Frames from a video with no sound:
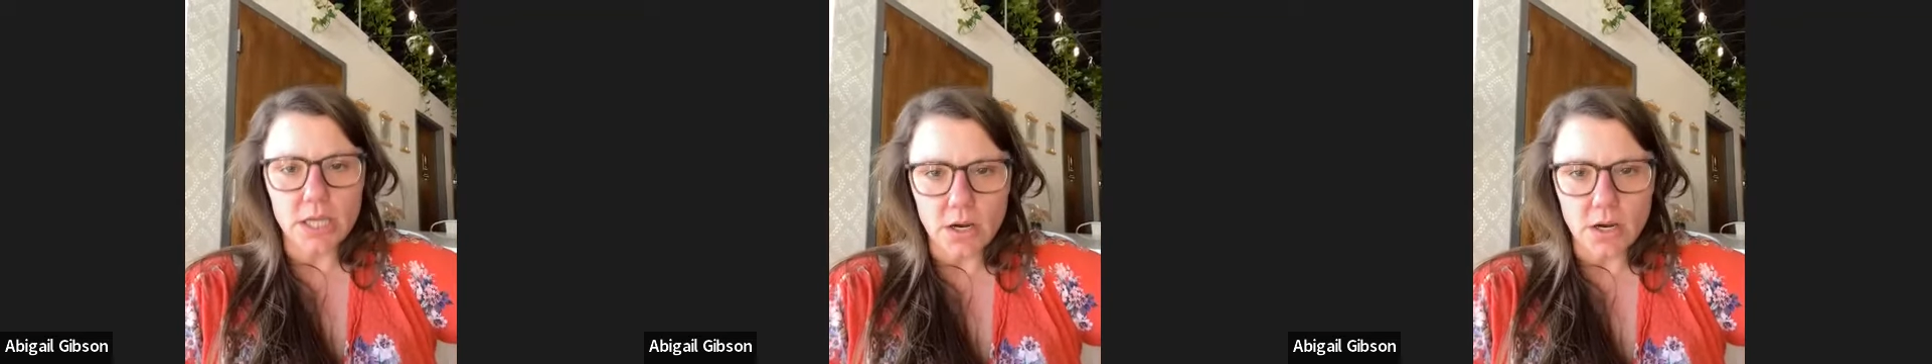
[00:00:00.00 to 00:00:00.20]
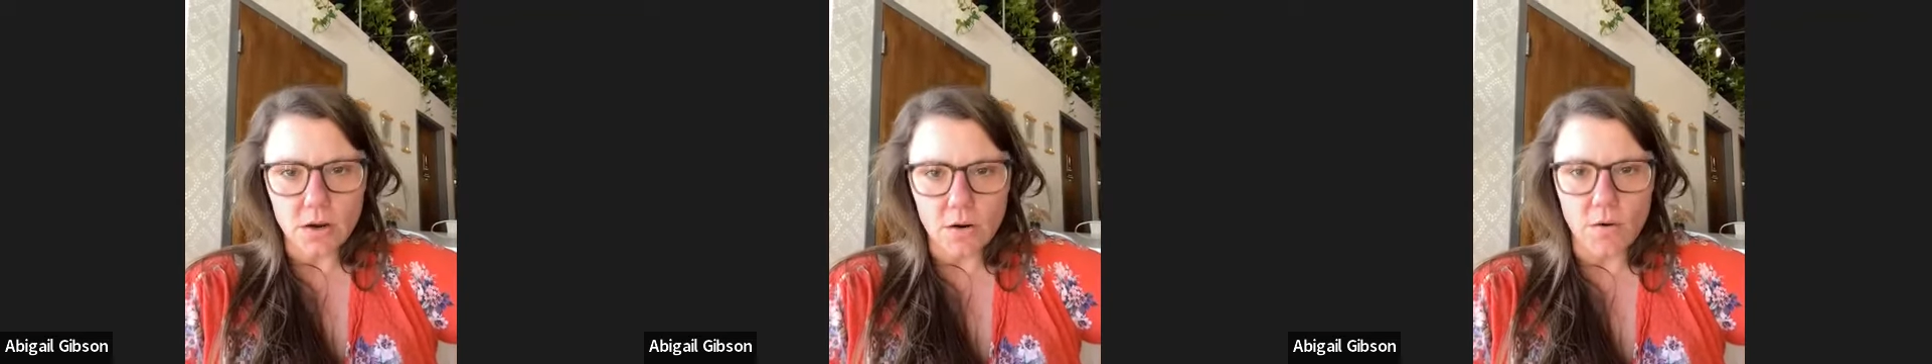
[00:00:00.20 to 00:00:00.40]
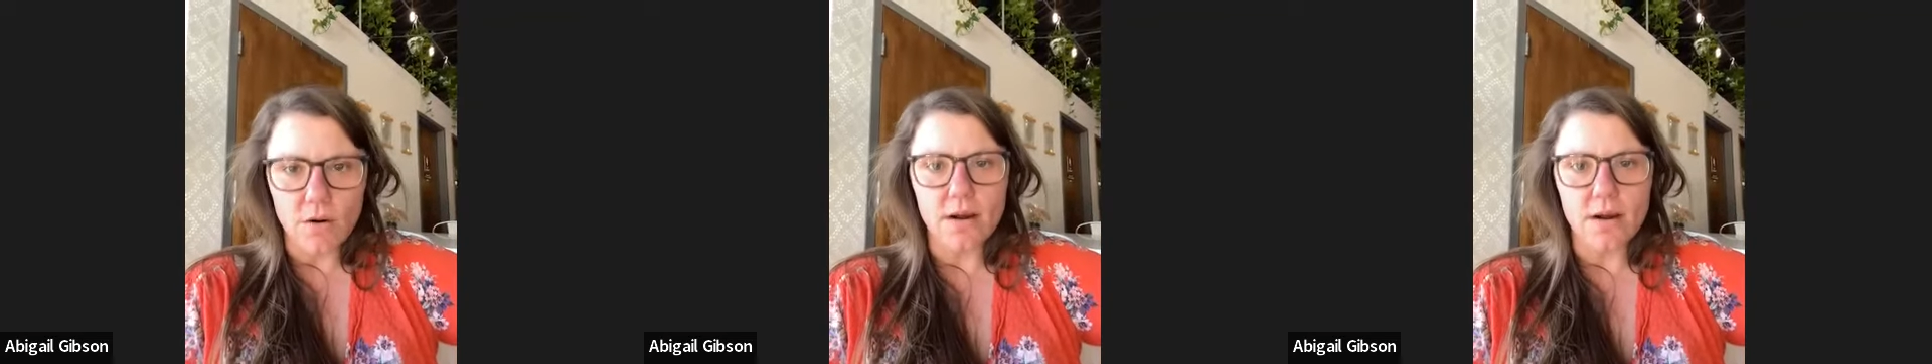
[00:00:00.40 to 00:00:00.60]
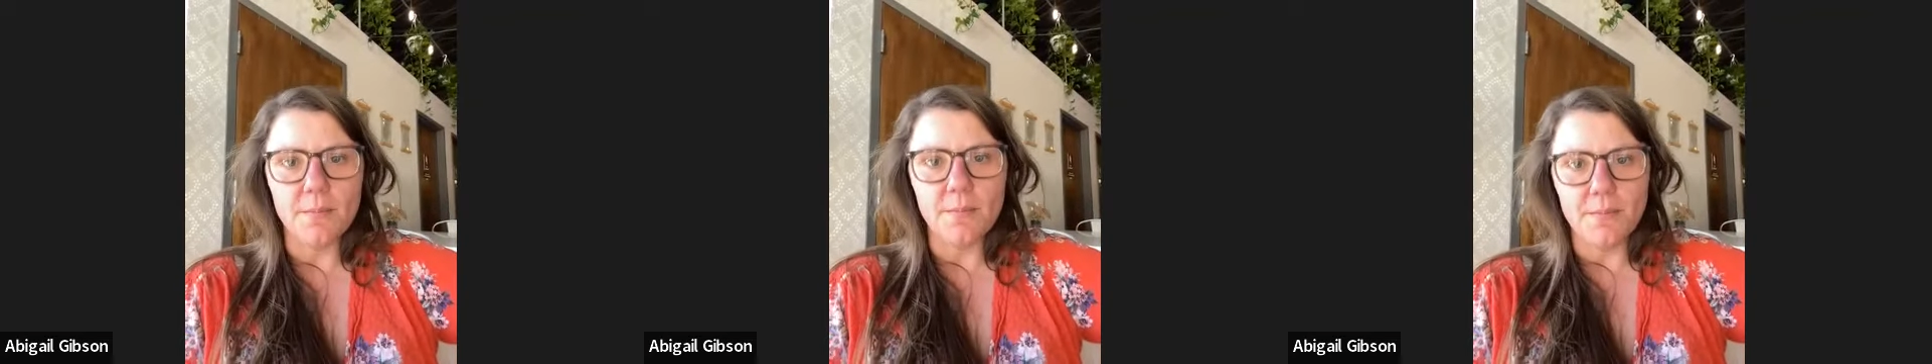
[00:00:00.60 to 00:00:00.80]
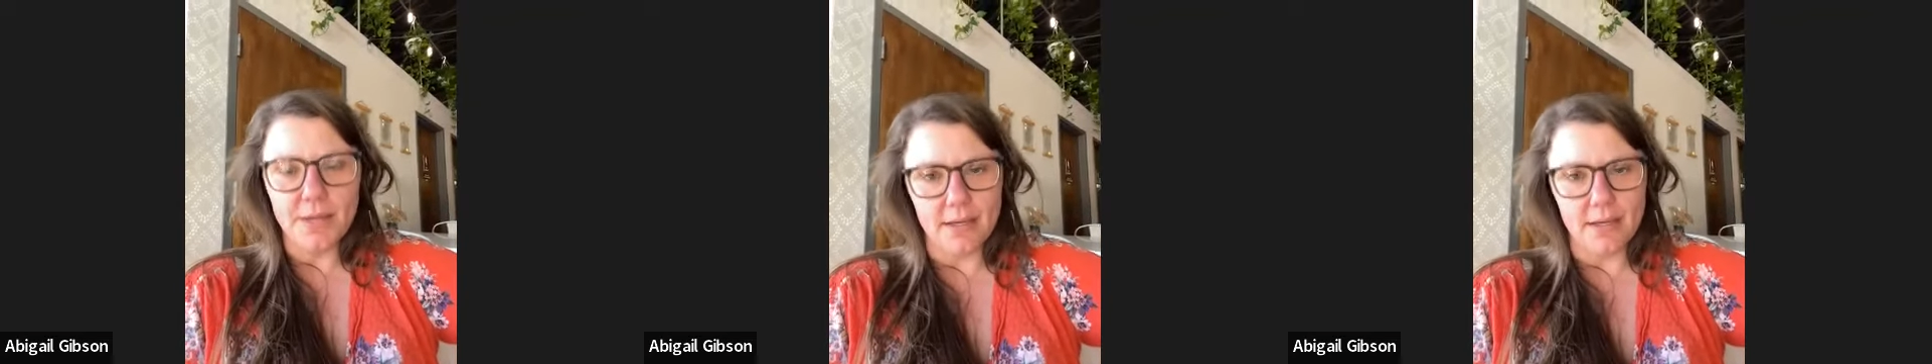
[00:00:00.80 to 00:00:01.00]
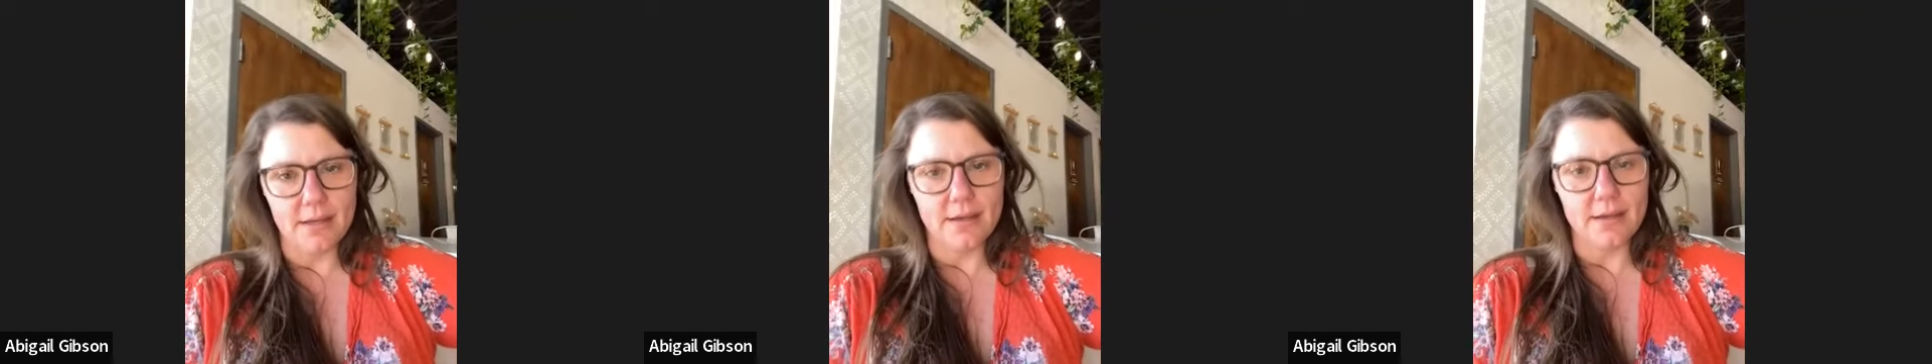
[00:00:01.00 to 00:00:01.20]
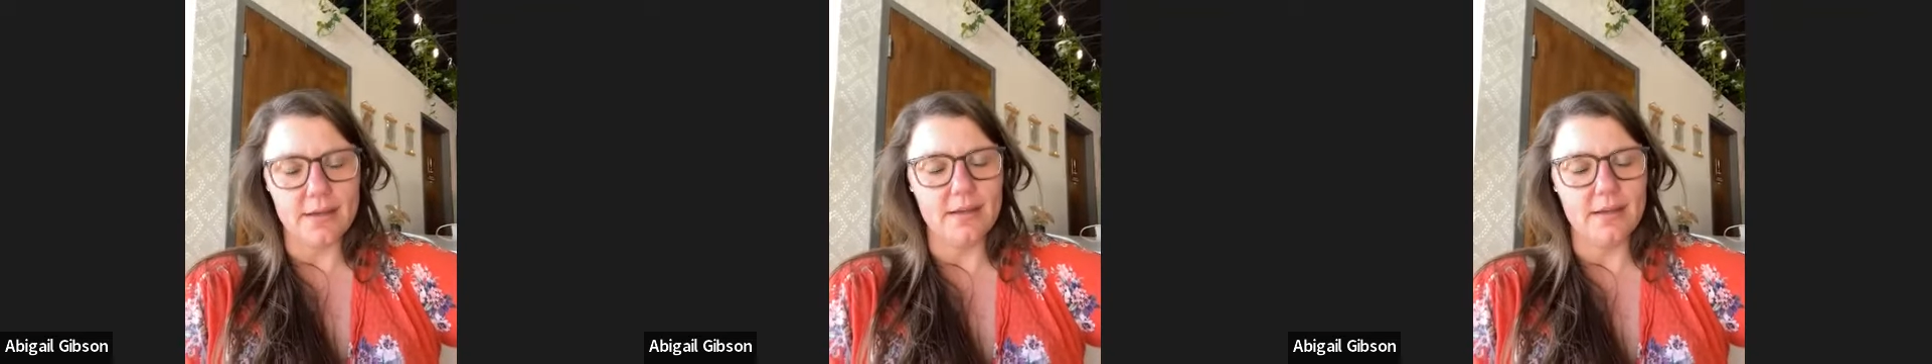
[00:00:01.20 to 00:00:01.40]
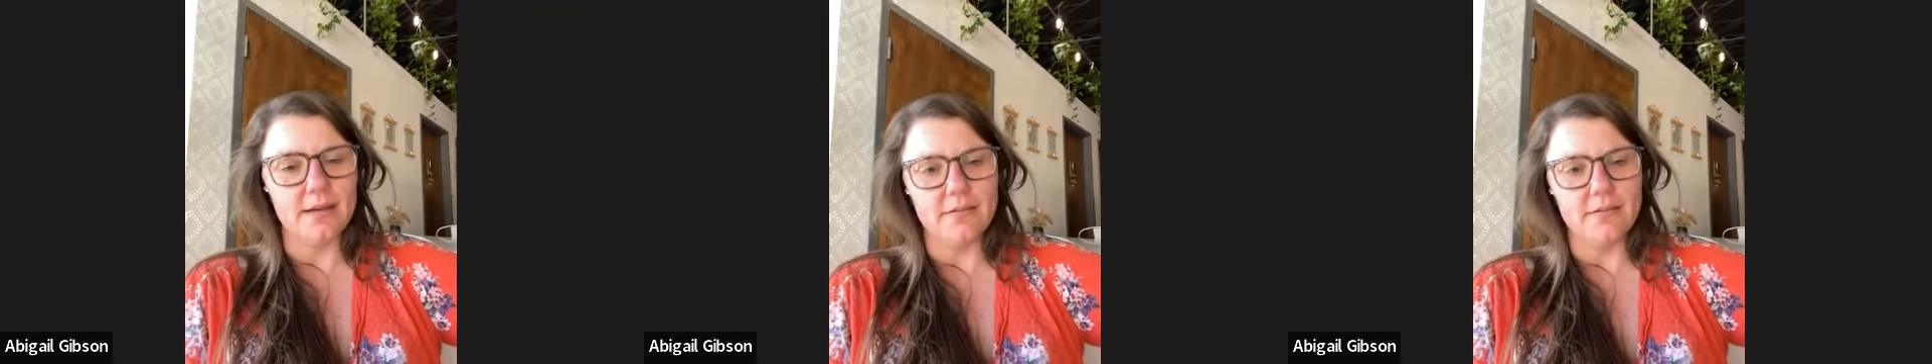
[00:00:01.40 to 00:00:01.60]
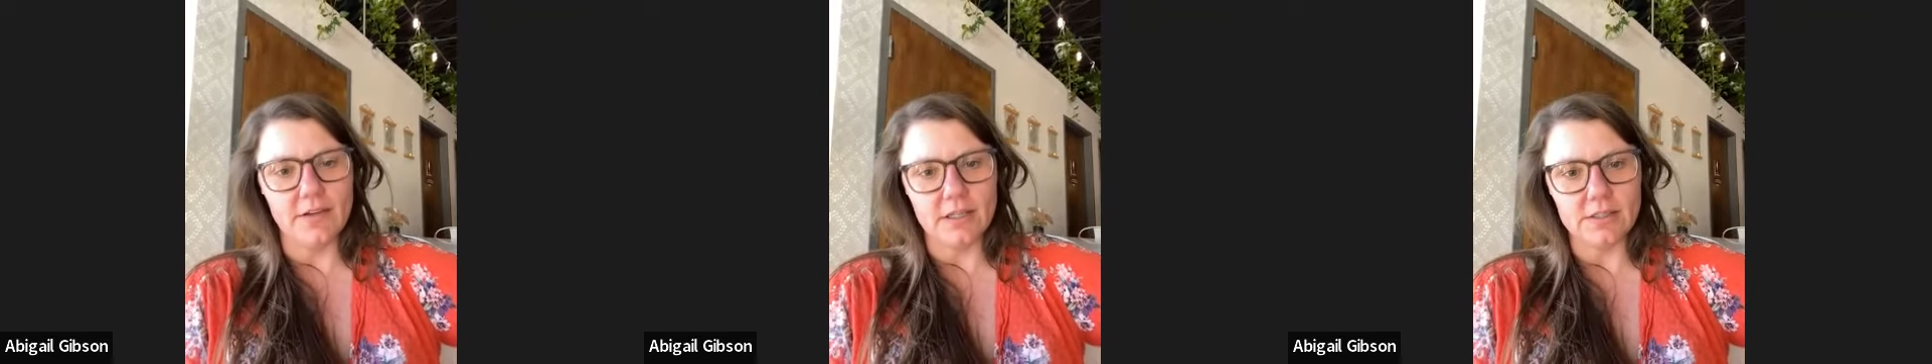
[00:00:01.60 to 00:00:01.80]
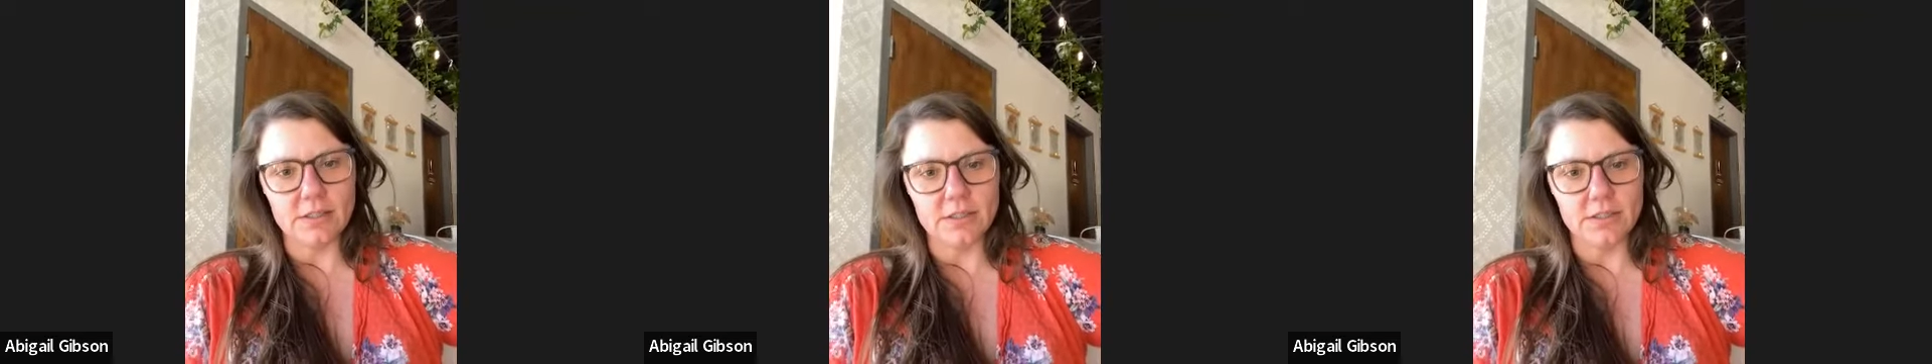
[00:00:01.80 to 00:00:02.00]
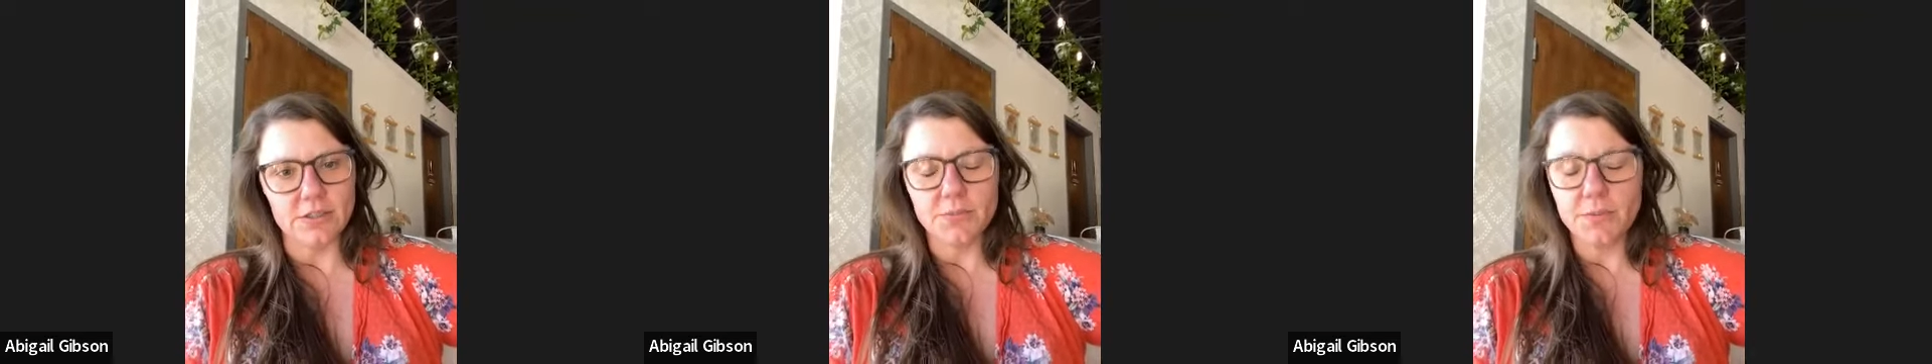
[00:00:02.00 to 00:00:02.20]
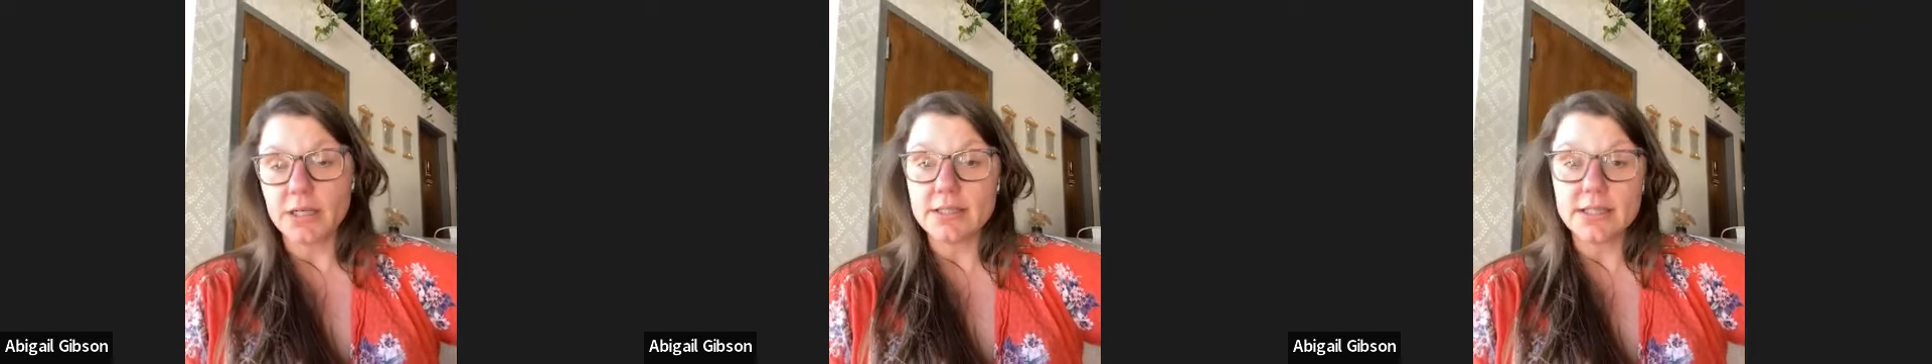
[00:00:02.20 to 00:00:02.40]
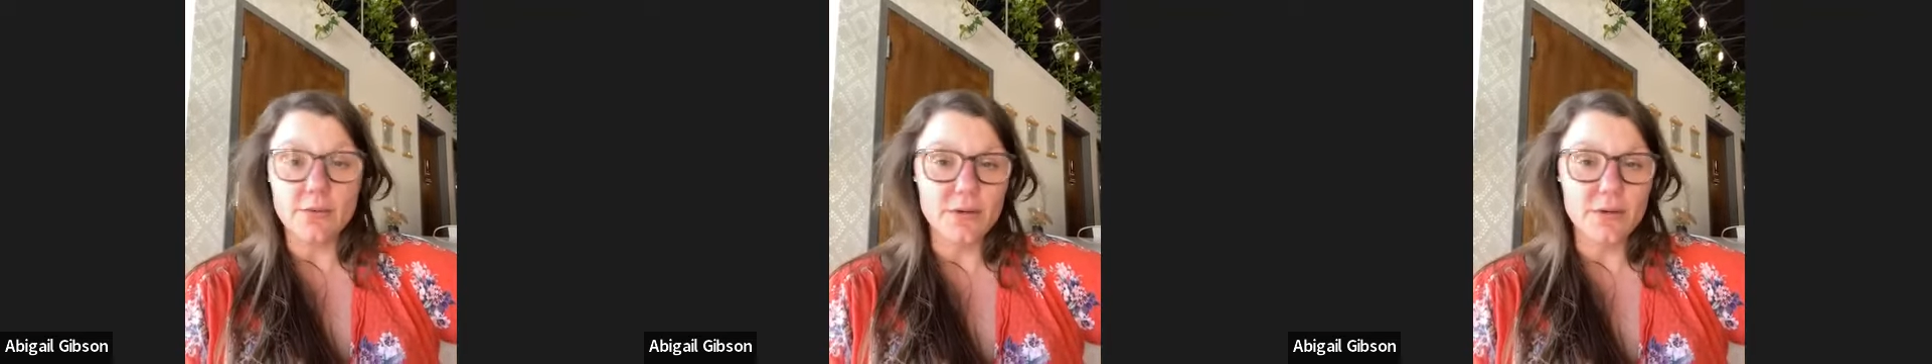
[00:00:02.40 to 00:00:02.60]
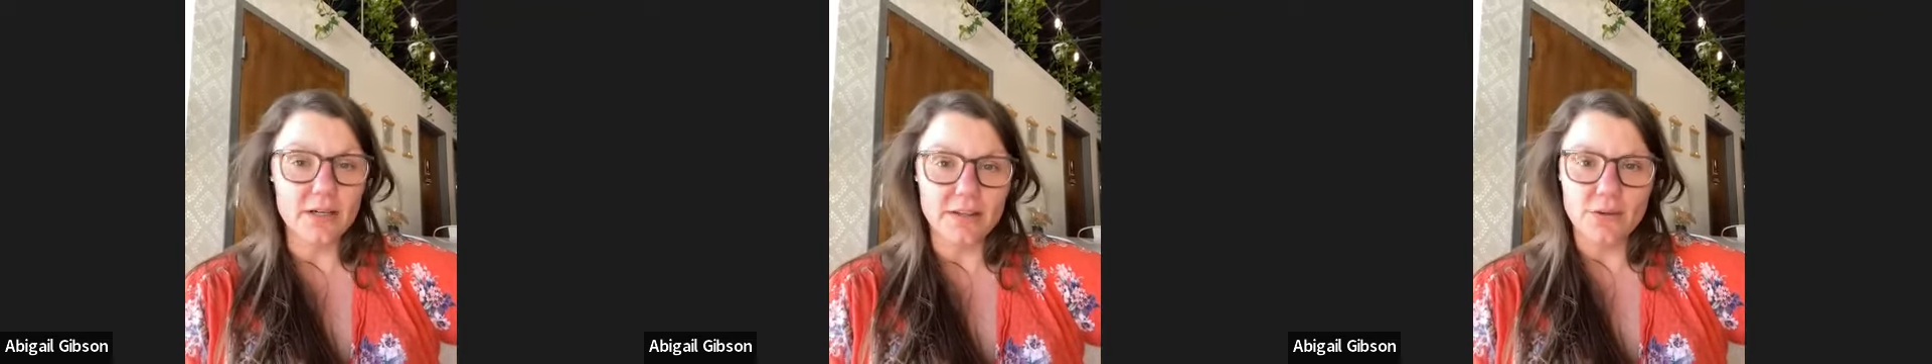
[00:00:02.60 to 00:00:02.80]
so big in investors because they will.